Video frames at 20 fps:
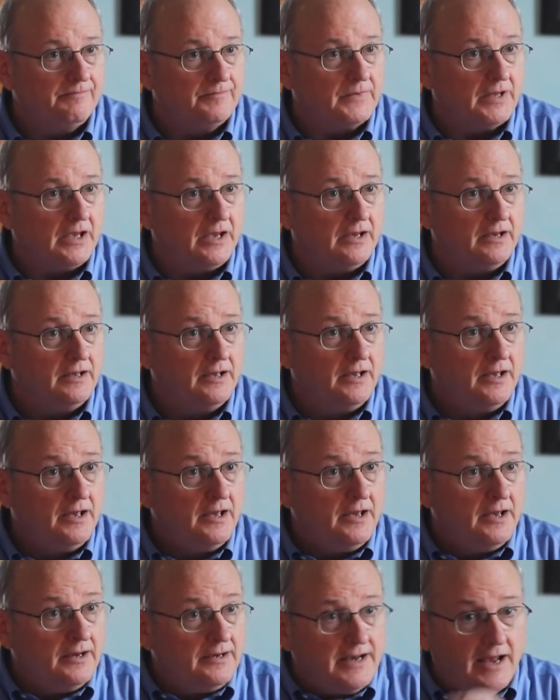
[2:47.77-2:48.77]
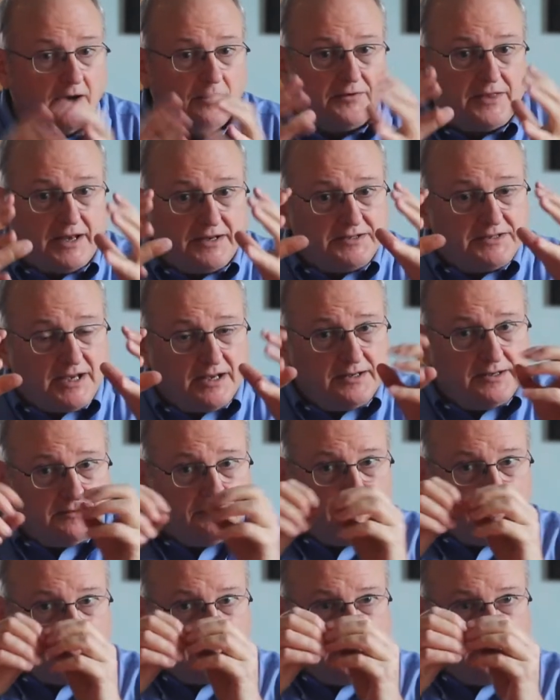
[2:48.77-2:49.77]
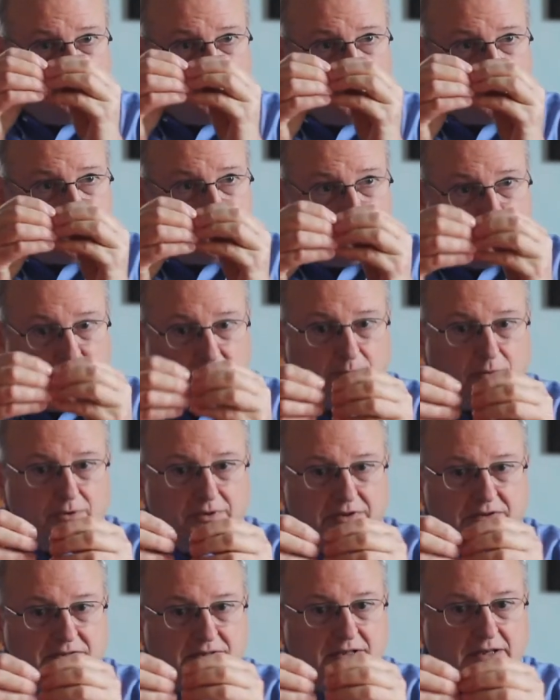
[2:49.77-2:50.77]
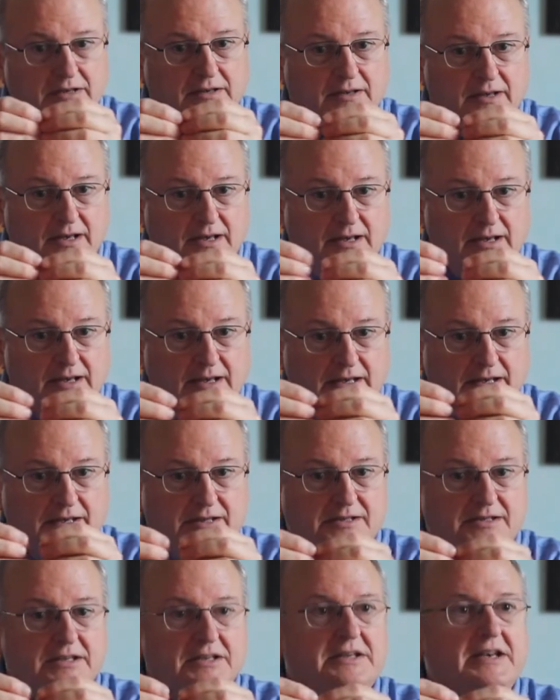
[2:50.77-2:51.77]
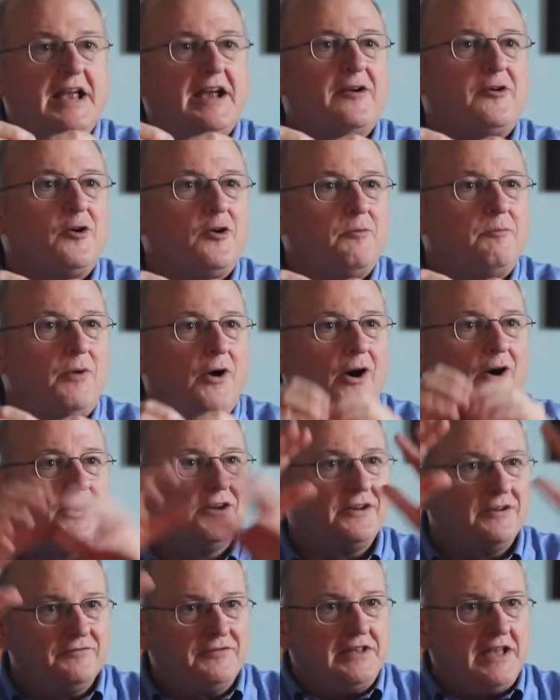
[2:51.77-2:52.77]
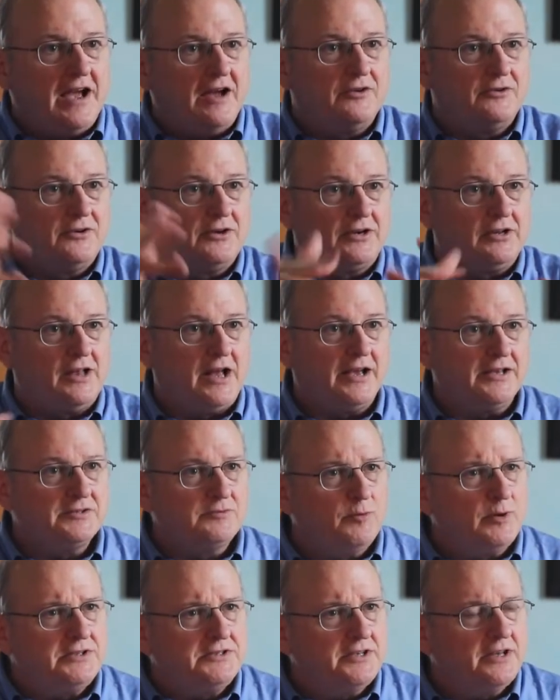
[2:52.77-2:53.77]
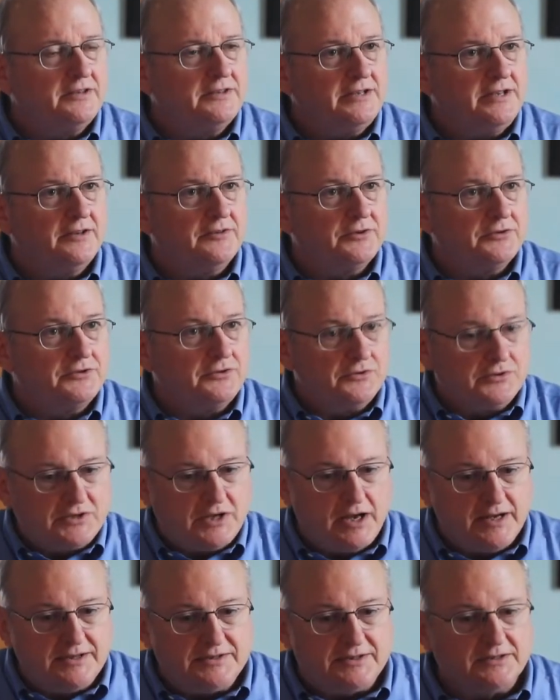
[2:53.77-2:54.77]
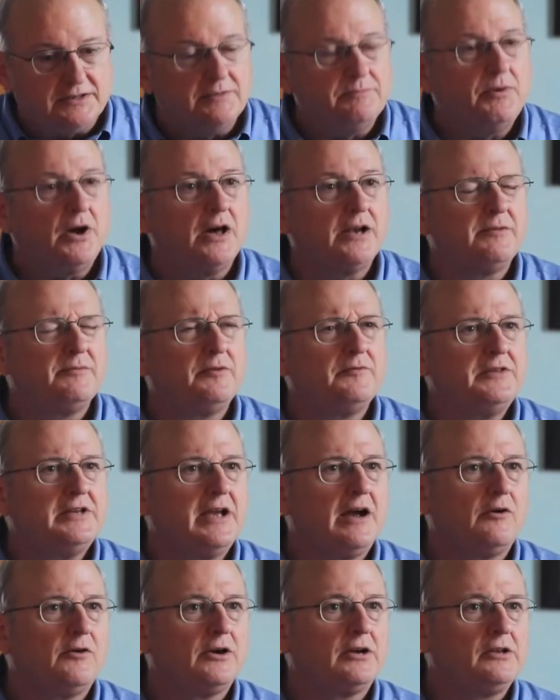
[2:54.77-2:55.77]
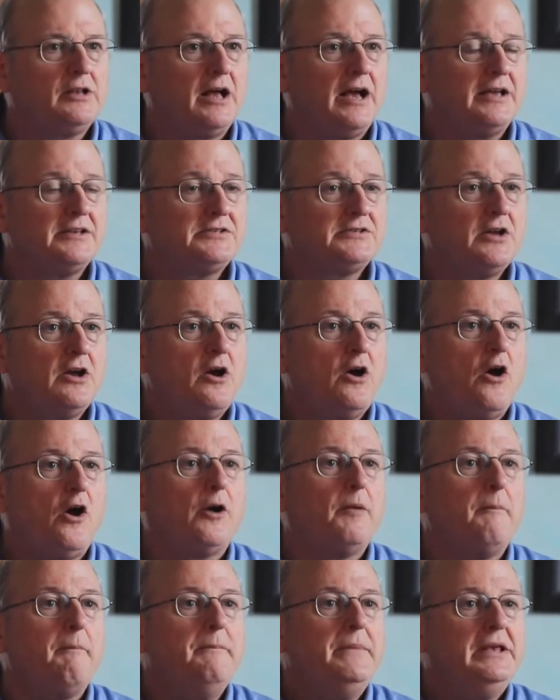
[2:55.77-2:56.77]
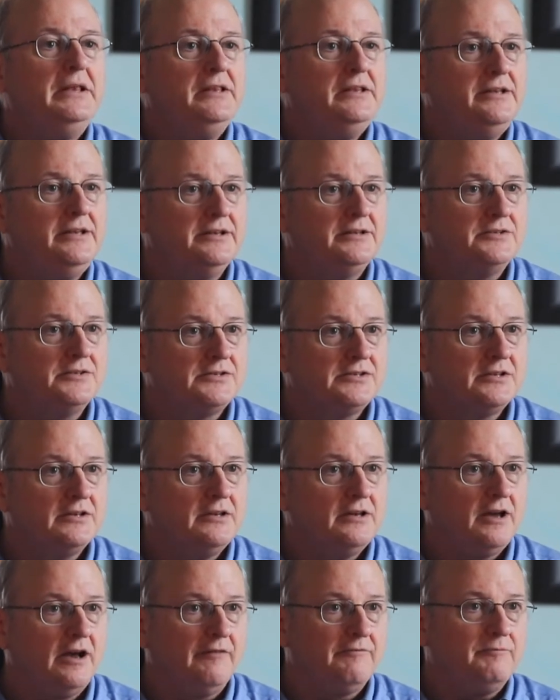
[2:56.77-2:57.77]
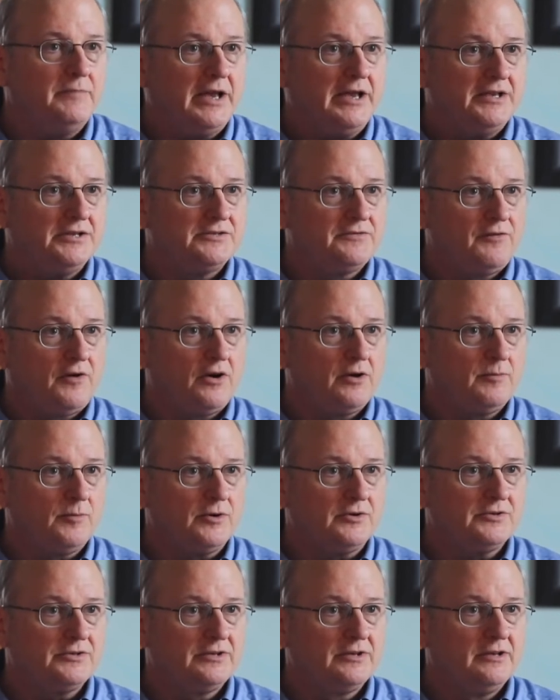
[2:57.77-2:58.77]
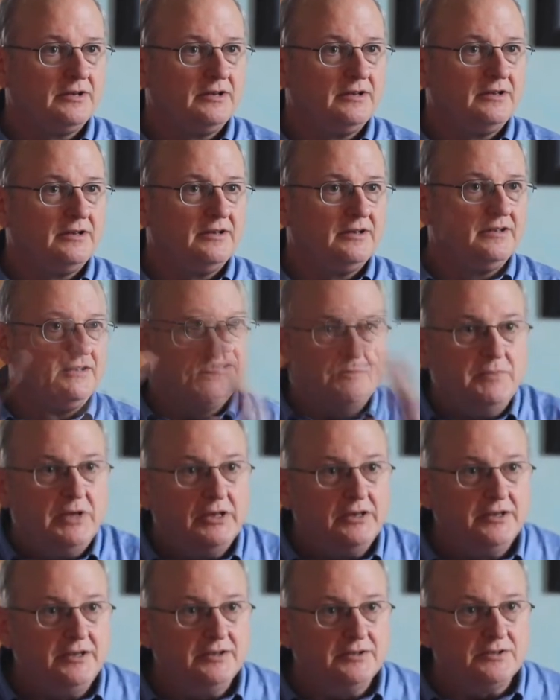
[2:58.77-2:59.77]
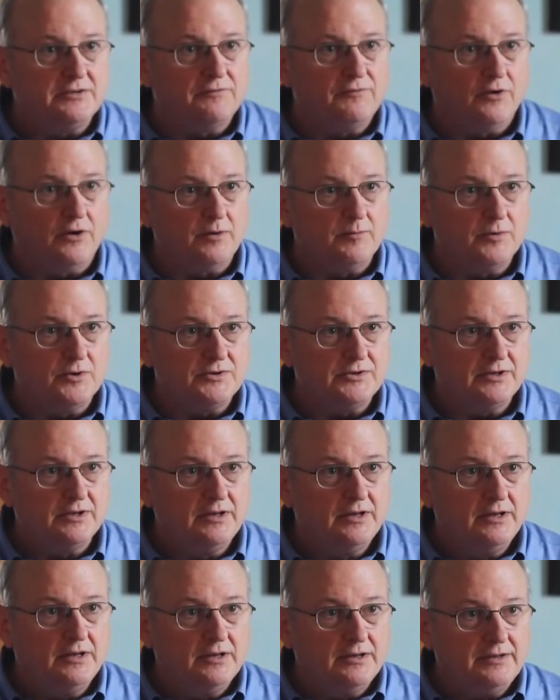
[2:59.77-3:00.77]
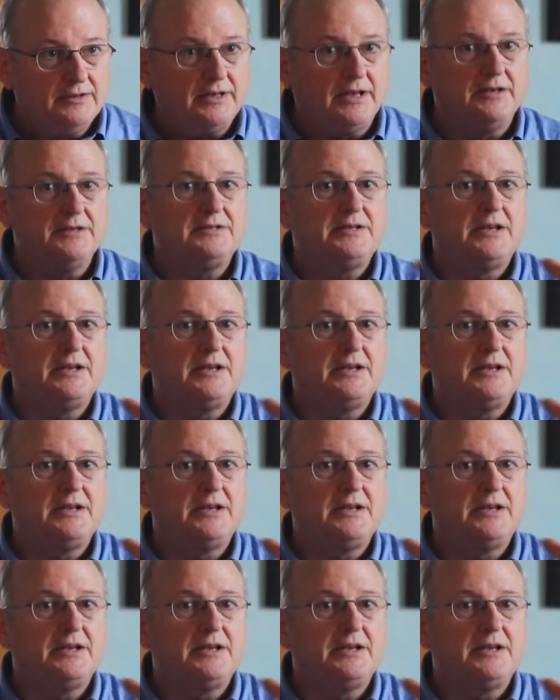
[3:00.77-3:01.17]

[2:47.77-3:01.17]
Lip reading: Okay. Now that 10 to 15,000 people is the narrow part of the hourglass. What's on the other two sides? At the bottom of the hourglass are millions of maize farmers. Millions of farmers, then